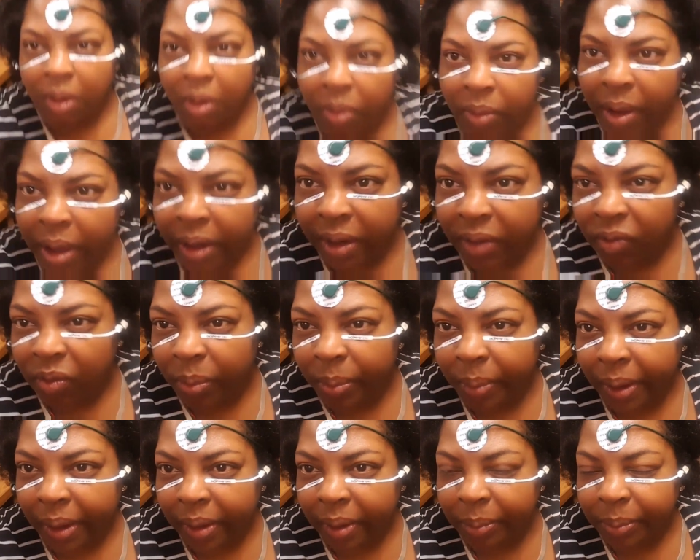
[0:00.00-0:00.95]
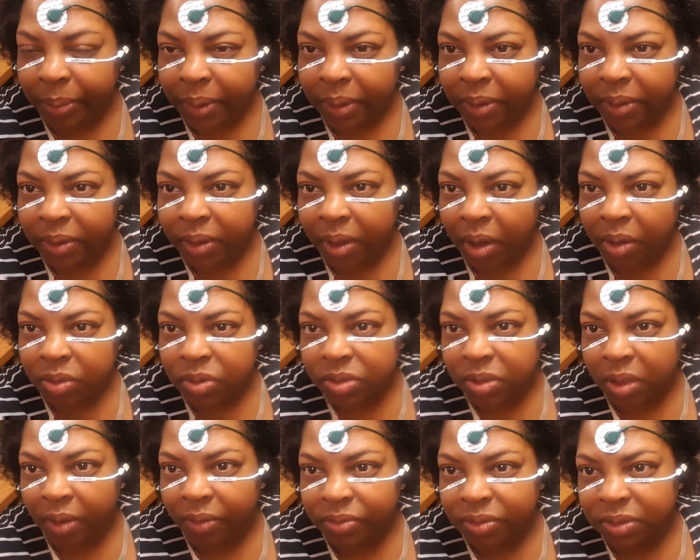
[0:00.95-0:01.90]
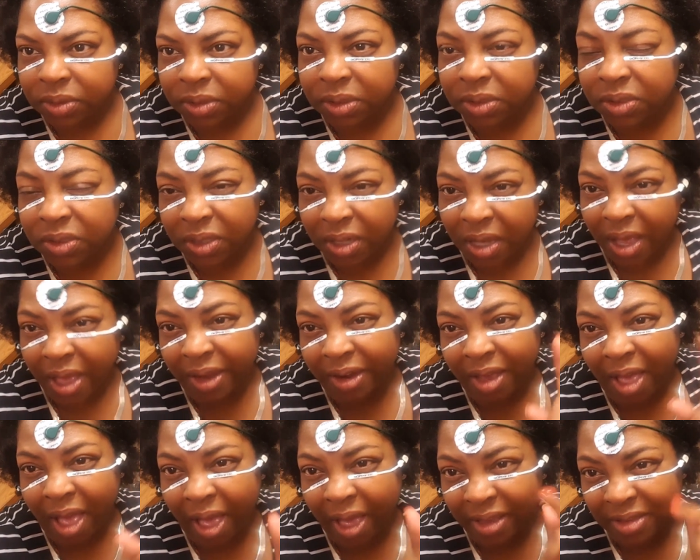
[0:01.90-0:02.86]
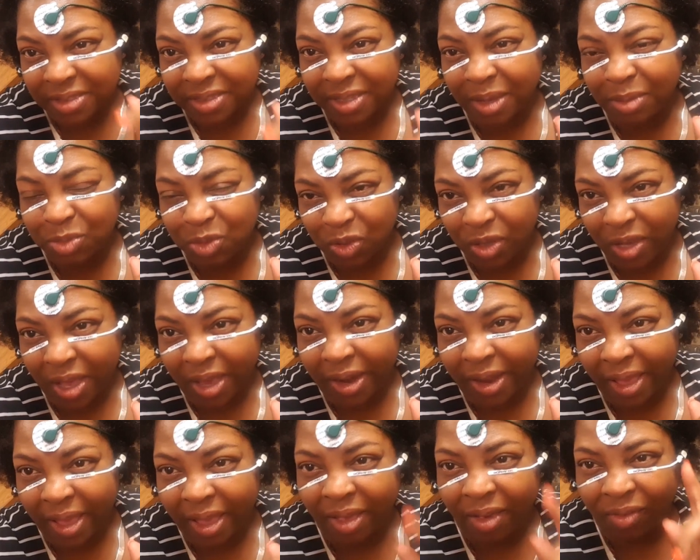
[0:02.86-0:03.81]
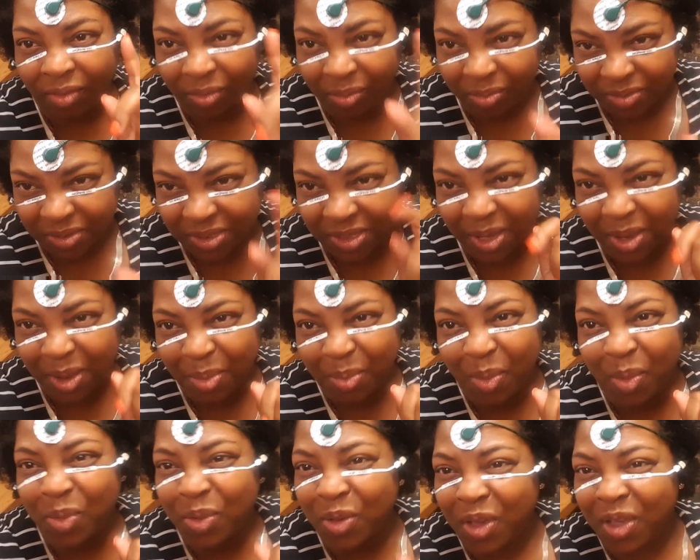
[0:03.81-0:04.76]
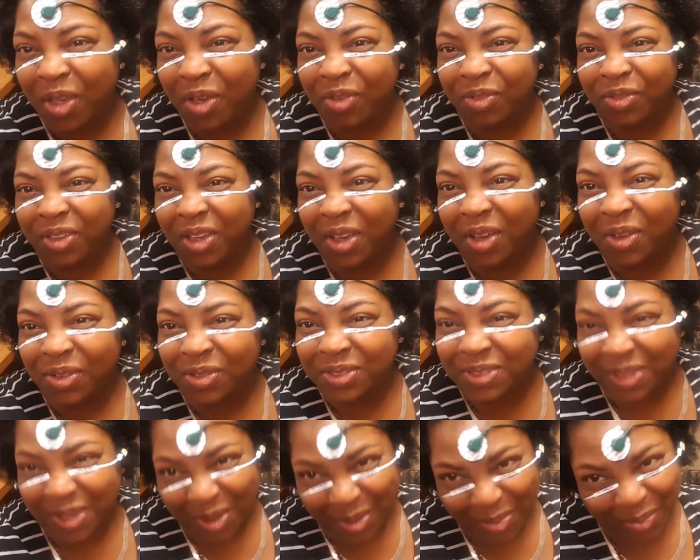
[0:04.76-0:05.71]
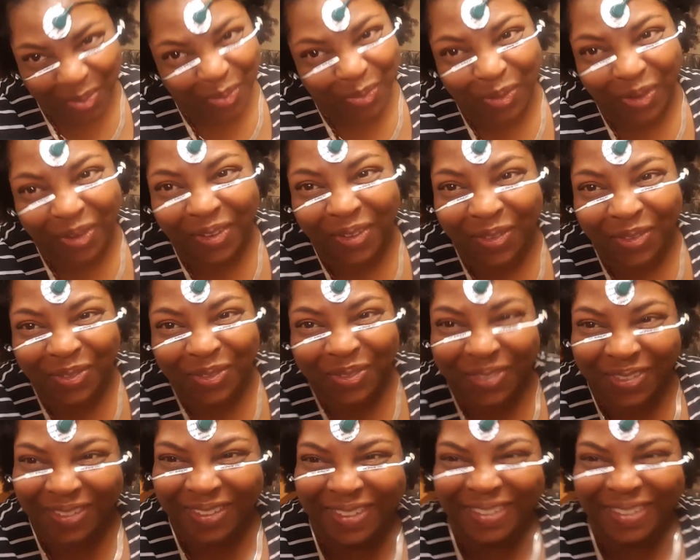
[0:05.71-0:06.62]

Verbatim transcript: All right, everybody. I'm in the doctor's office. These are the kind of eye exams you got to have. Stay up on your health, y'all. Stay up on your health.